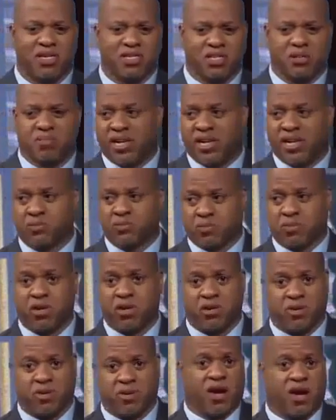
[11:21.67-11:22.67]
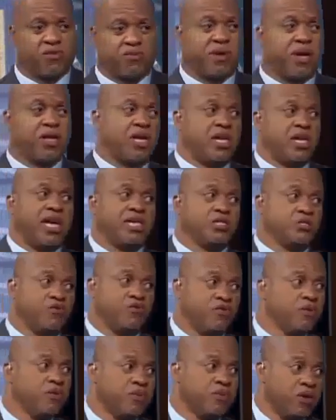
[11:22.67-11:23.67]
is the best player pound for pound in the
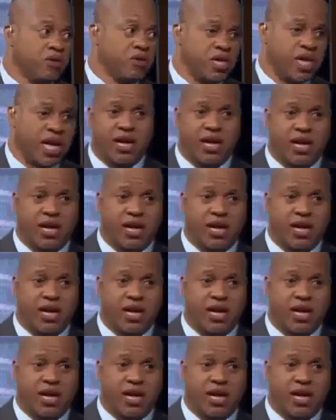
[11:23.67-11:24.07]
National Football League.